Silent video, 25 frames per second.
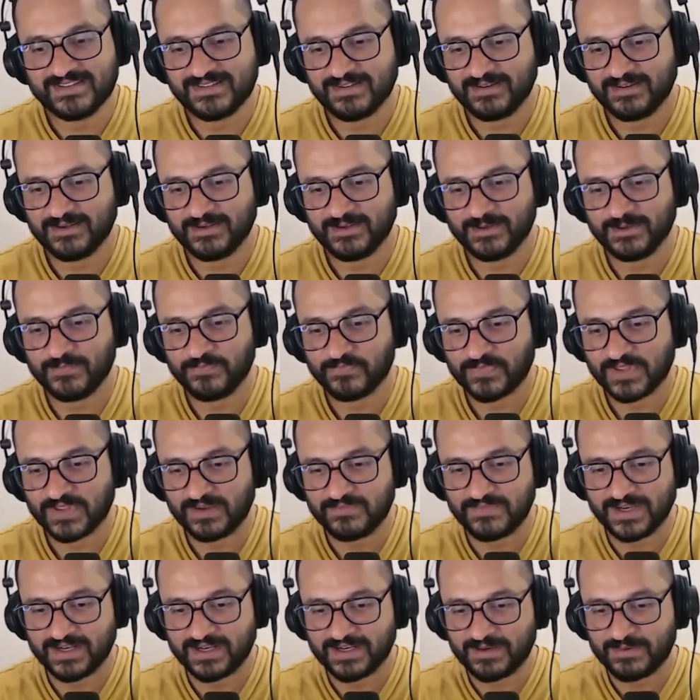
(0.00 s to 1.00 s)
In
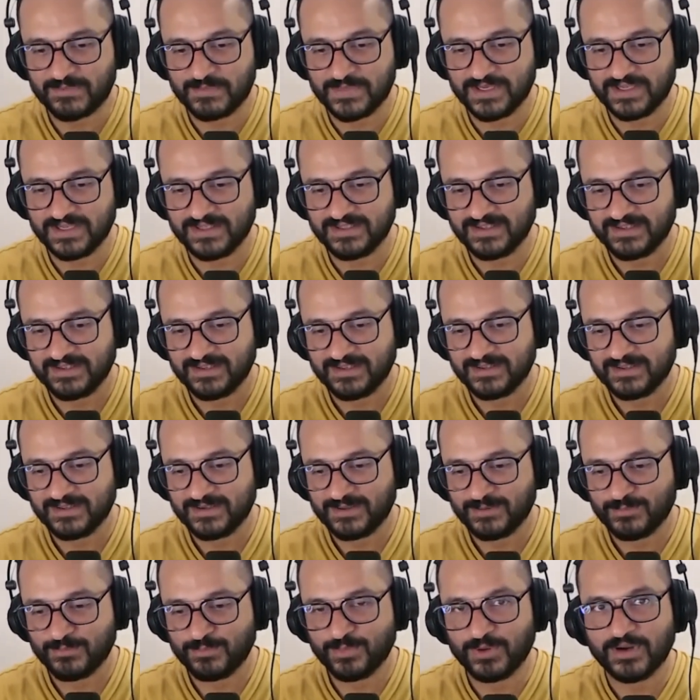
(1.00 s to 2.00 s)
fact, let me
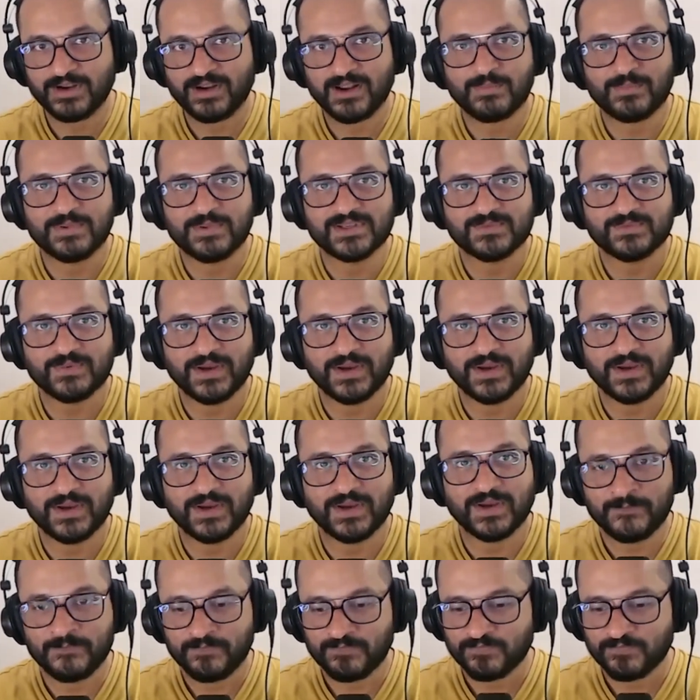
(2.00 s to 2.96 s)
pull it up as well.